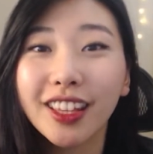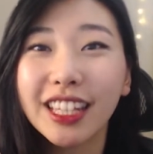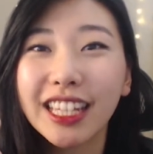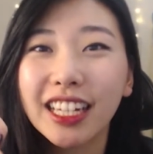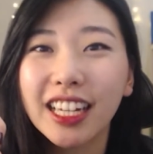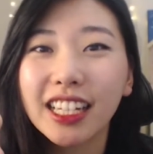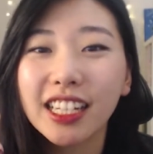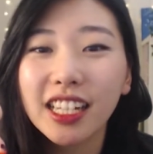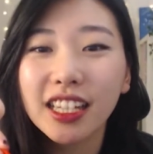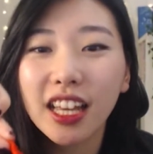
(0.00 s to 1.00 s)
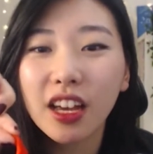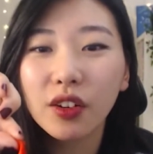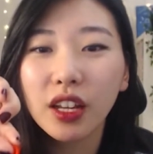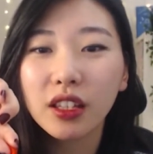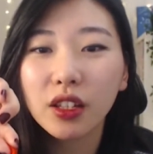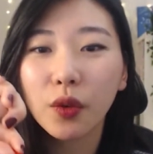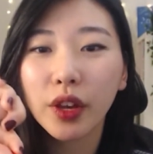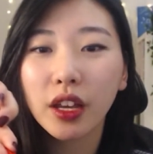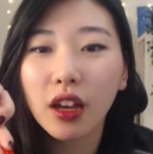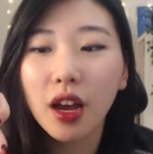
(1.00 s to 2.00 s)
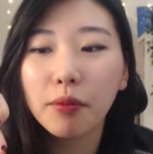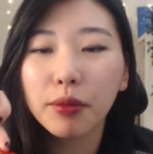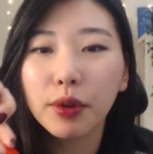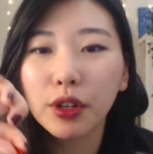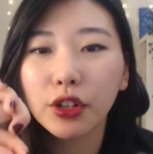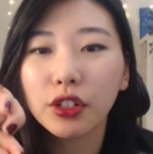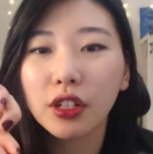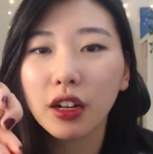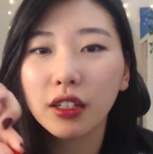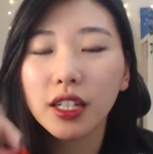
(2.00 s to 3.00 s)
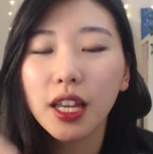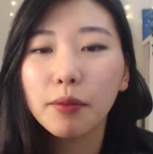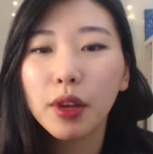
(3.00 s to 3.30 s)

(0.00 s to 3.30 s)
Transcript: t and d sound, it's going up your tongue tip,